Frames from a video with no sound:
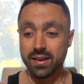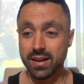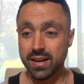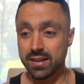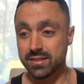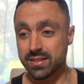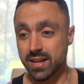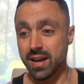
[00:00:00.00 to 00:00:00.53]

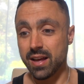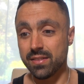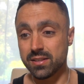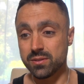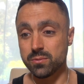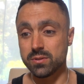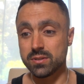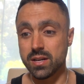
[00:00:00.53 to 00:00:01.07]
How's that?
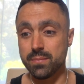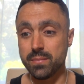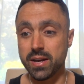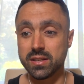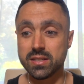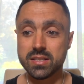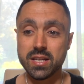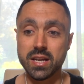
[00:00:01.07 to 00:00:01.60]
This was uh,
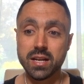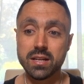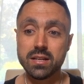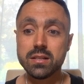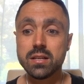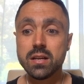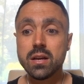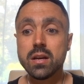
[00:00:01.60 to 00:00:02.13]
May
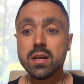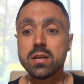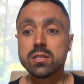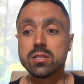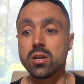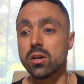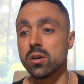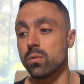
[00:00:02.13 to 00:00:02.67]
2nd.
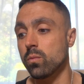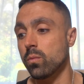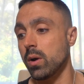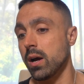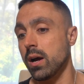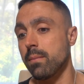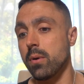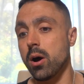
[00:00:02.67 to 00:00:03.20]
So
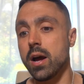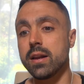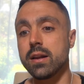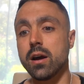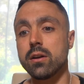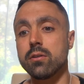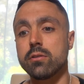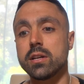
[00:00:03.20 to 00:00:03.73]
um, I'd,
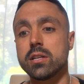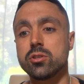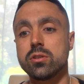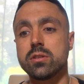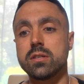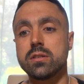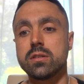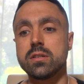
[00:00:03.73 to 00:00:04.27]
I'd already
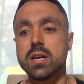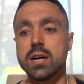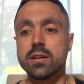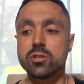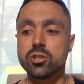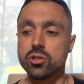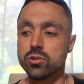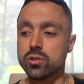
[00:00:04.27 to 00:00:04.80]
done
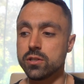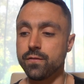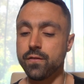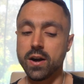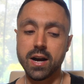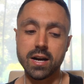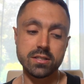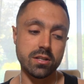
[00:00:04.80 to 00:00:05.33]
a juice
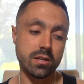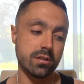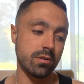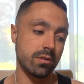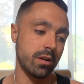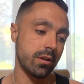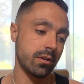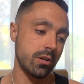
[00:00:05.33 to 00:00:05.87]
fast. I'd,
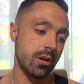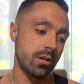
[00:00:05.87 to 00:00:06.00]
I'd